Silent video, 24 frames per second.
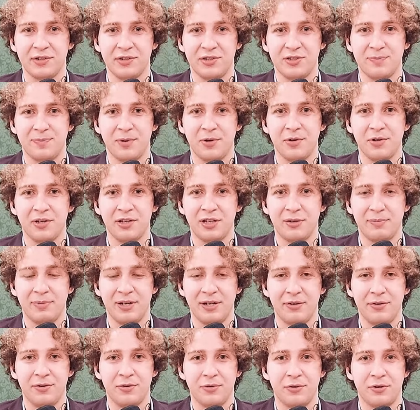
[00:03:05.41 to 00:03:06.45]
uh, spoken
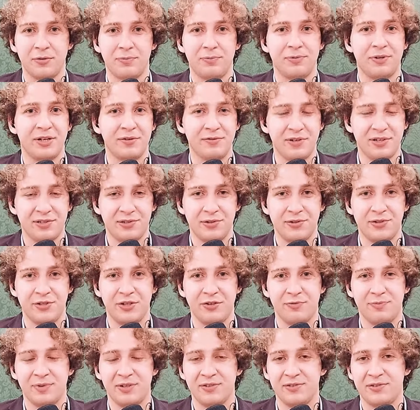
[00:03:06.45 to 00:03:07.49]
about your previous
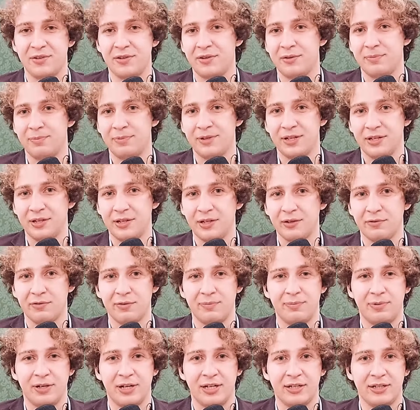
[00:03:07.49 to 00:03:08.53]
achievements at the beginning
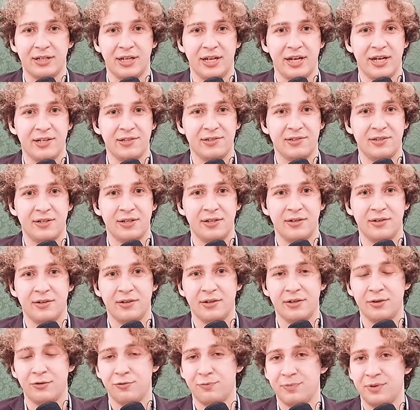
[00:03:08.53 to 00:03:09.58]
of the podcast,
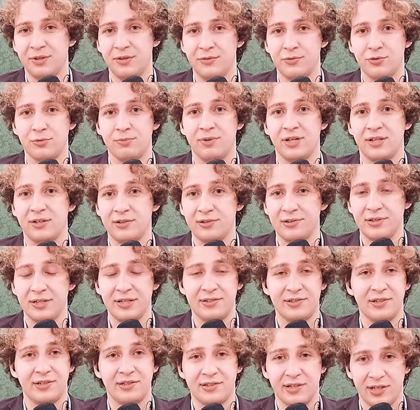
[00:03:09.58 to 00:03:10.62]
and uh, you've been
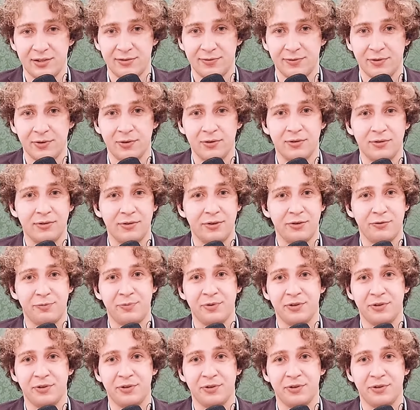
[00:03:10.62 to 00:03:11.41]
tremendously successful.